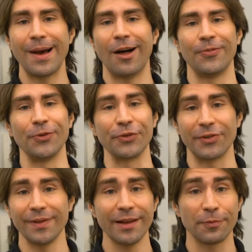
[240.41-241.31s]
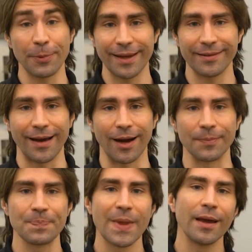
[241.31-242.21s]
a mouthful, so let's break it
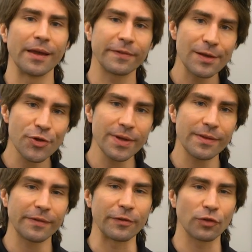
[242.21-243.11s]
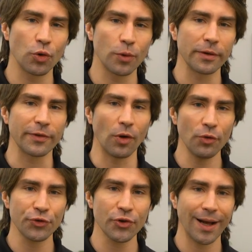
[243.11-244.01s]
down. Essentially, this is Chord's
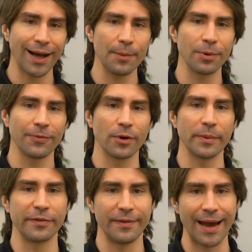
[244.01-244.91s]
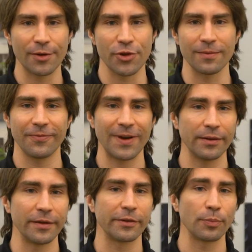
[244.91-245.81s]
ultra-high performance DAC chip
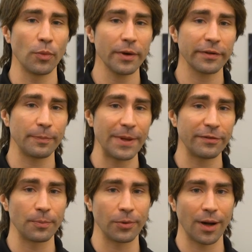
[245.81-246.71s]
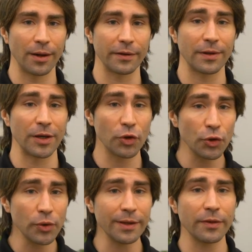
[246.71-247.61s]
found in its more expensive products,
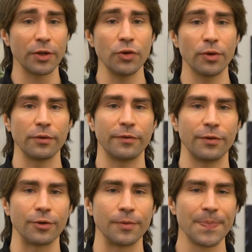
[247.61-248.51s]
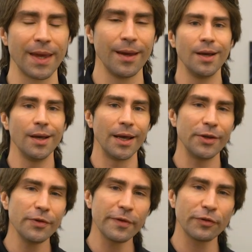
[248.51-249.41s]
including the Hugo 2.
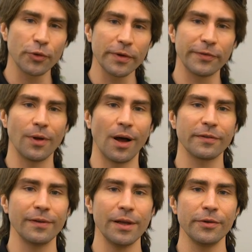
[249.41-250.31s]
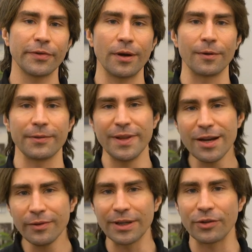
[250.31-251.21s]
It uses crystal oscillators that are
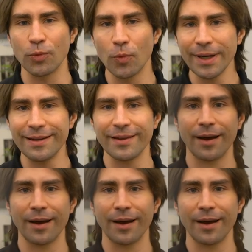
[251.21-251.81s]
nearly 20